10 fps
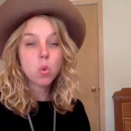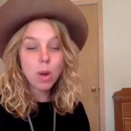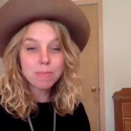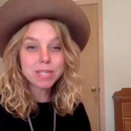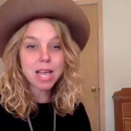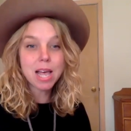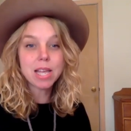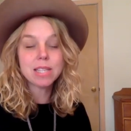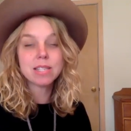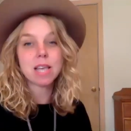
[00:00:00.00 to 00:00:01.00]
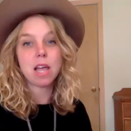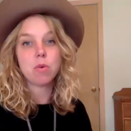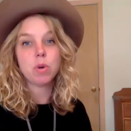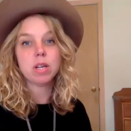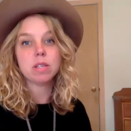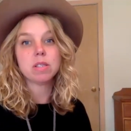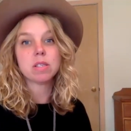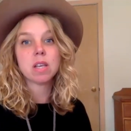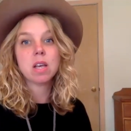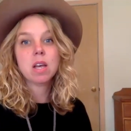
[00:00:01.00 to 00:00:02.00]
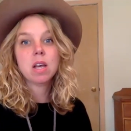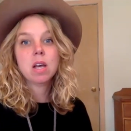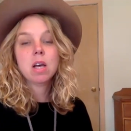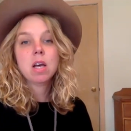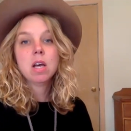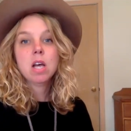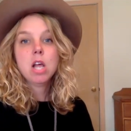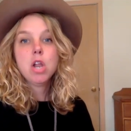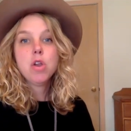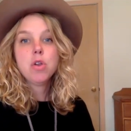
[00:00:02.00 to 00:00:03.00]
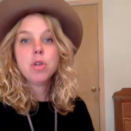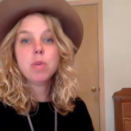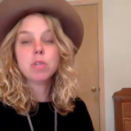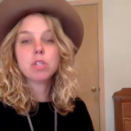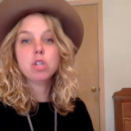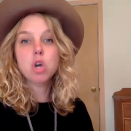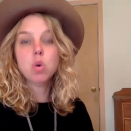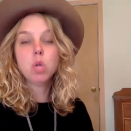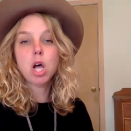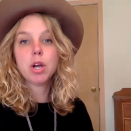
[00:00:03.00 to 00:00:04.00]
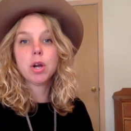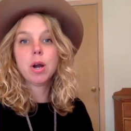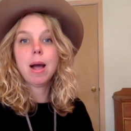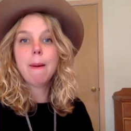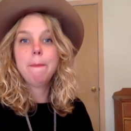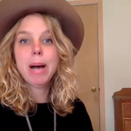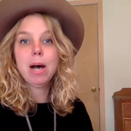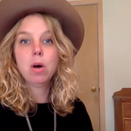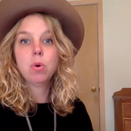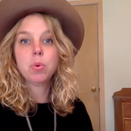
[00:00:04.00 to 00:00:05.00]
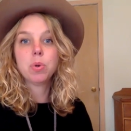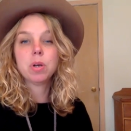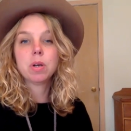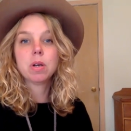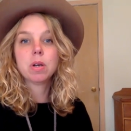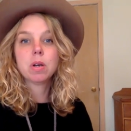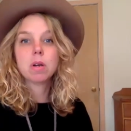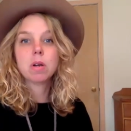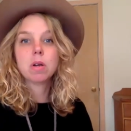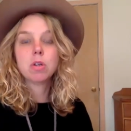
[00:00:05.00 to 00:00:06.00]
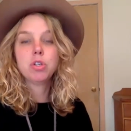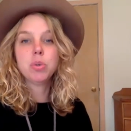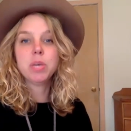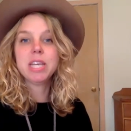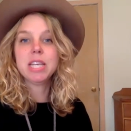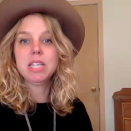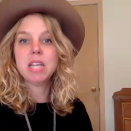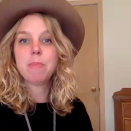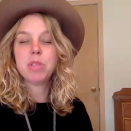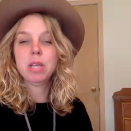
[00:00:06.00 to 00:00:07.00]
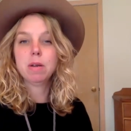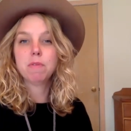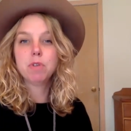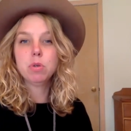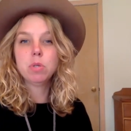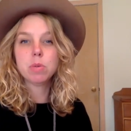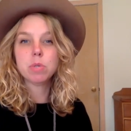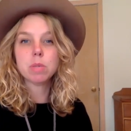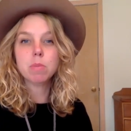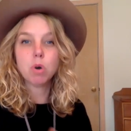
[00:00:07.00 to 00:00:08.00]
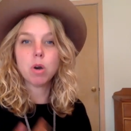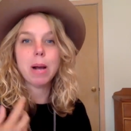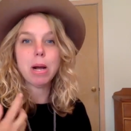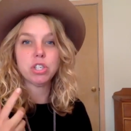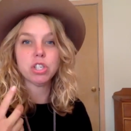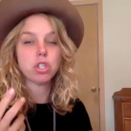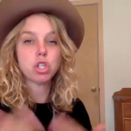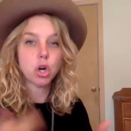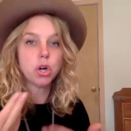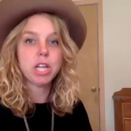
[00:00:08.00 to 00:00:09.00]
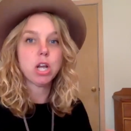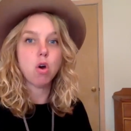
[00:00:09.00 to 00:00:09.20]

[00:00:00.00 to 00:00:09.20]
websites. I was, it was no longer about doing in depth interviews. It was more about just turning